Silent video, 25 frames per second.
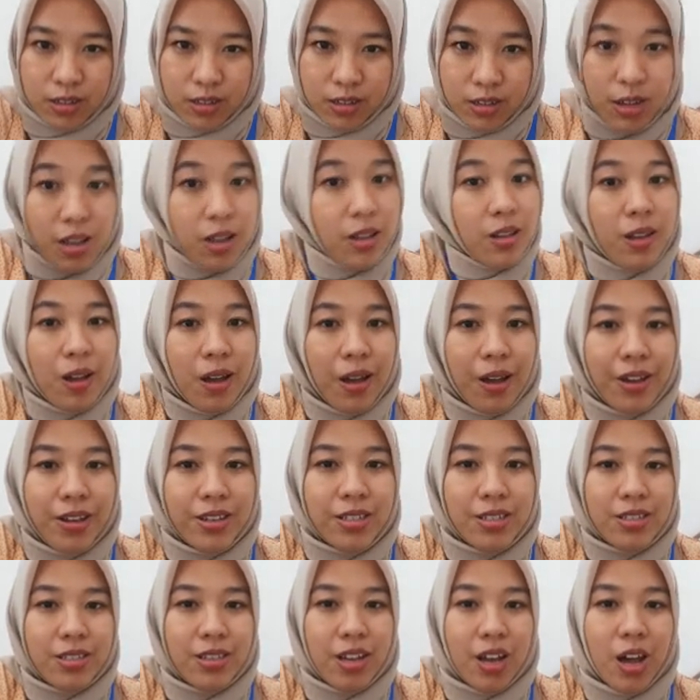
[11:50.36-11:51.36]
tell
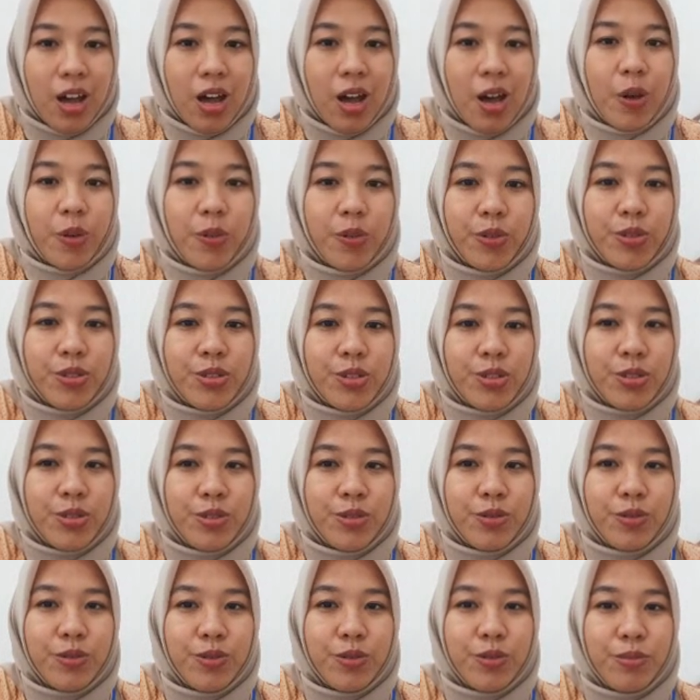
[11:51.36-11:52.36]
us how
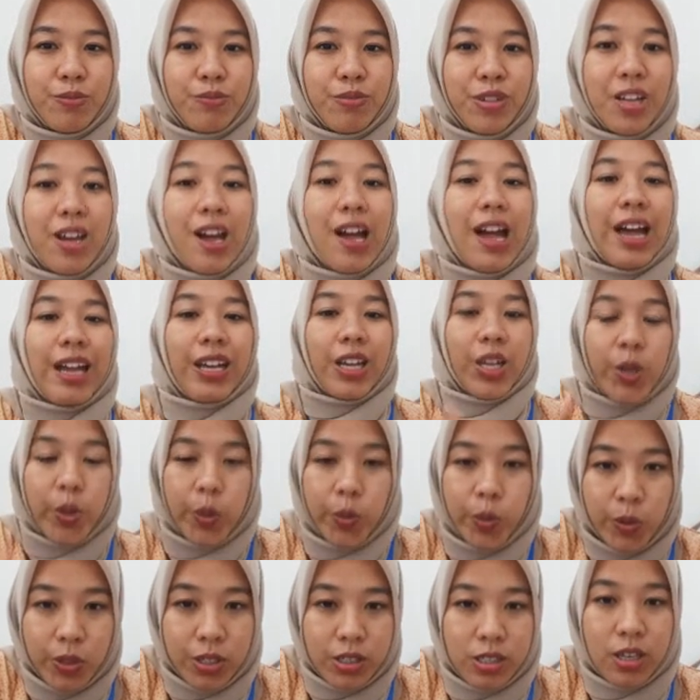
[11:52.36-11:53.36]
to be a
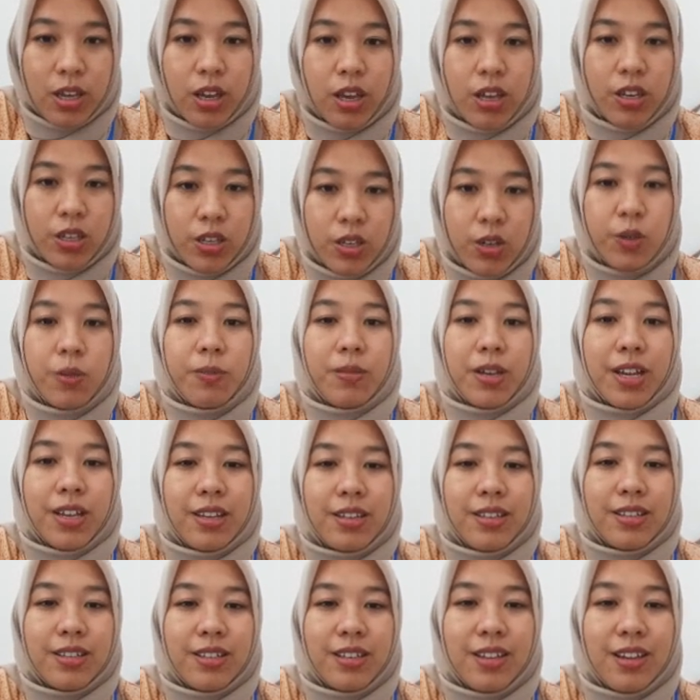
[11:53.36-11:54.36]
good
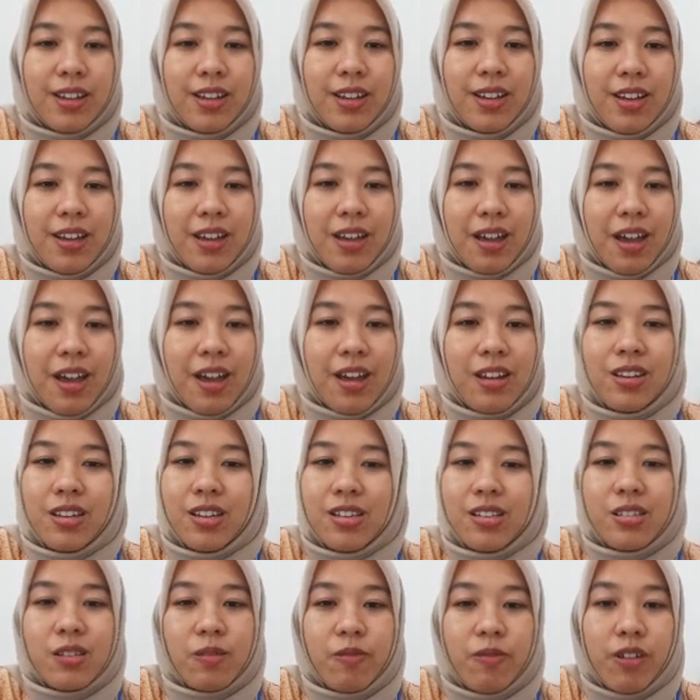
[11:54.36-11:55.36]
human, and
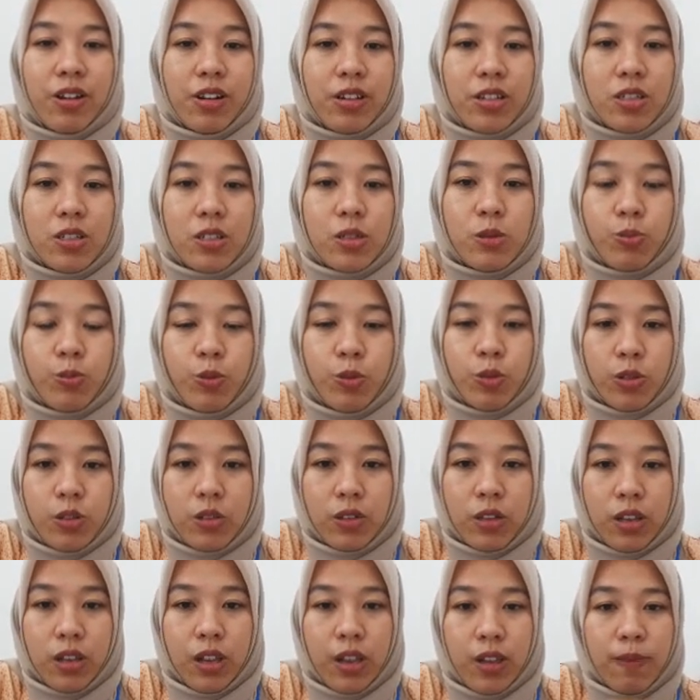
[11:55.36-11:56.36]
is a very
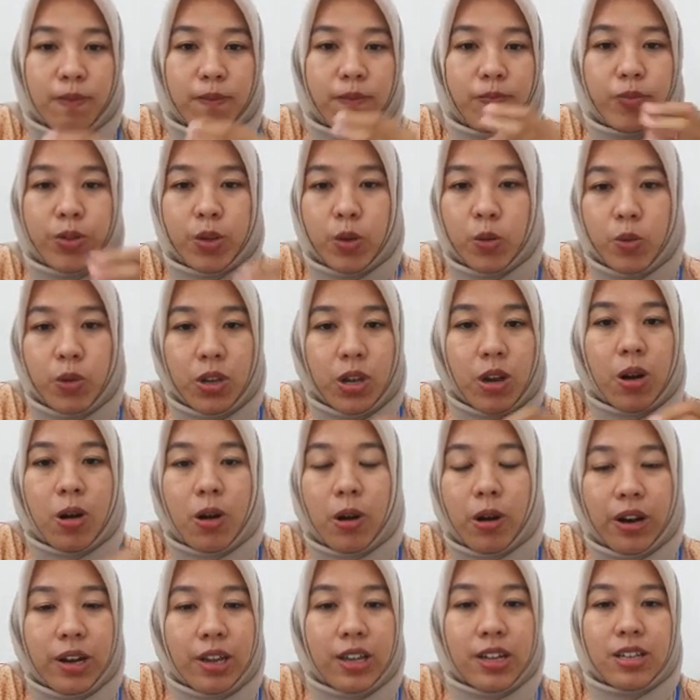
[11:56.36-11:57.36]
useful if we
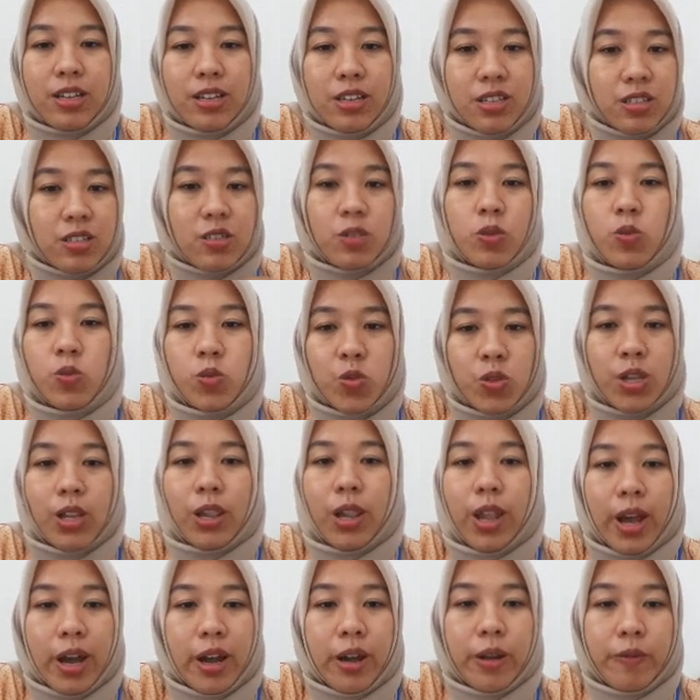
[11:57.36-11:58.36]
are in the social
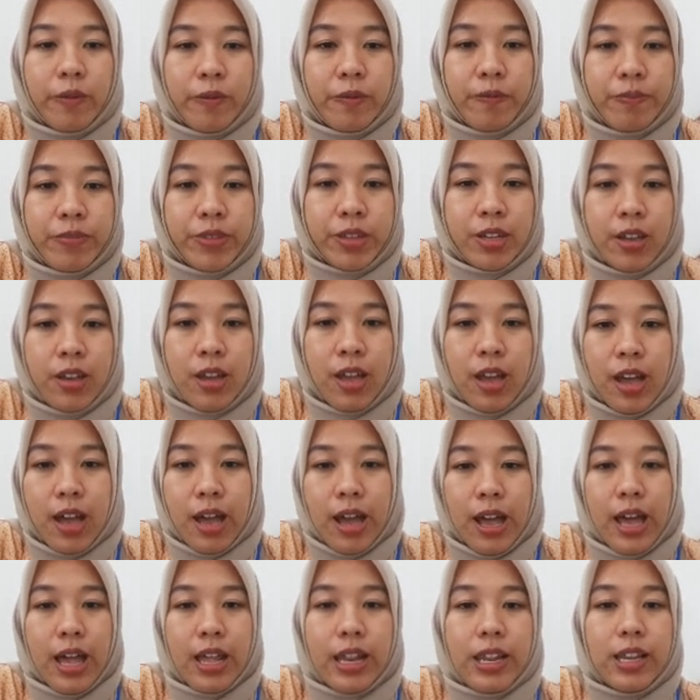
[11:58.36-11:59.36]
life.
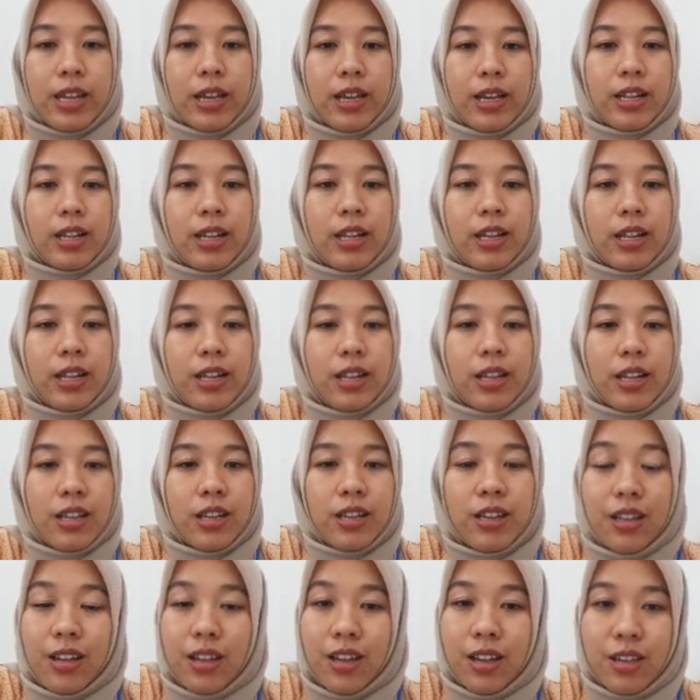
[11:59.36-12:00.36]
And the
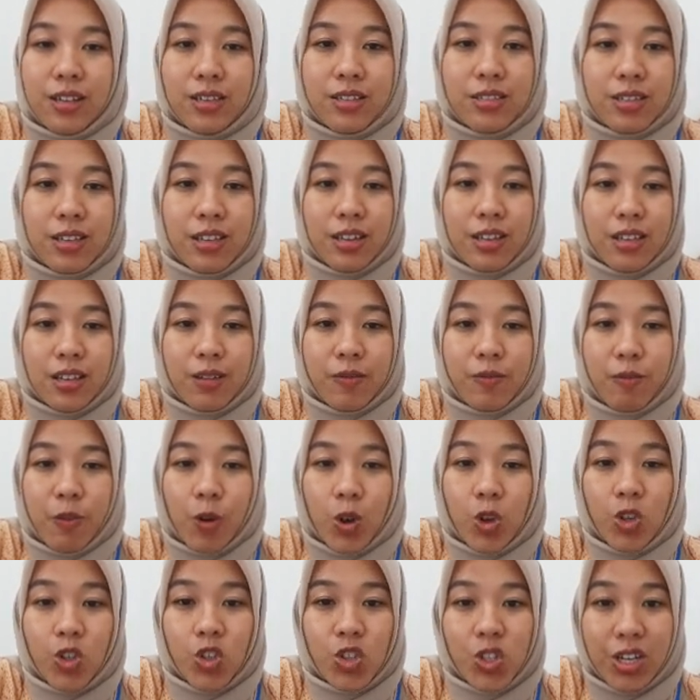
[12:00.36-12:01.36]
last
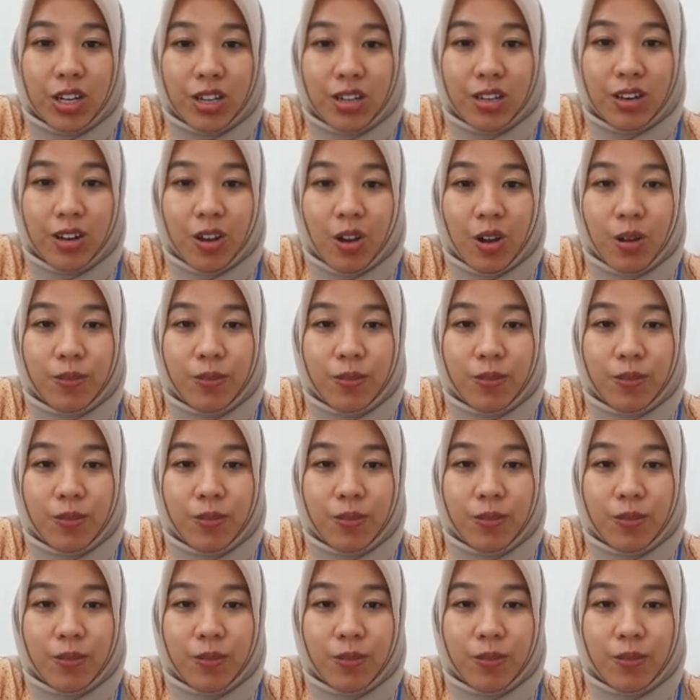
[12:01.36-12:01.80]
function